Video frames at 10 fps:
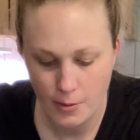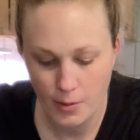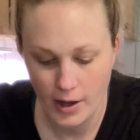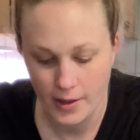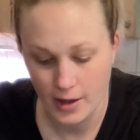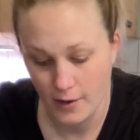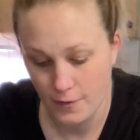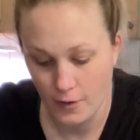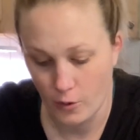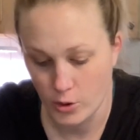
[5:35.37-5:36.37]
And then if,
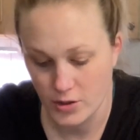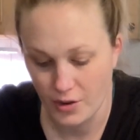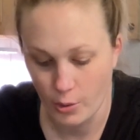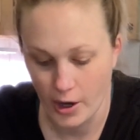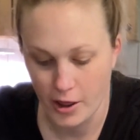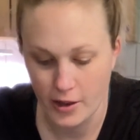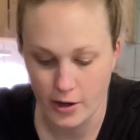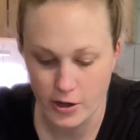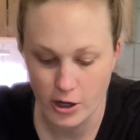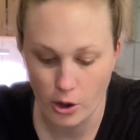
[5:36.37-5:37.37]
of course, if you want it
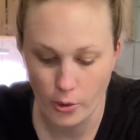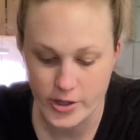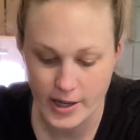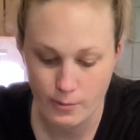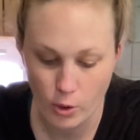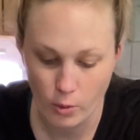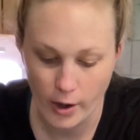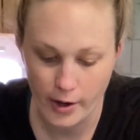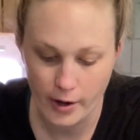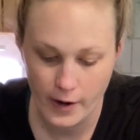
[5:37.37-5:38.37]
thinner, you can always add more
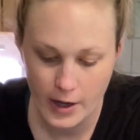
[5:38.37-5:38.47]
water.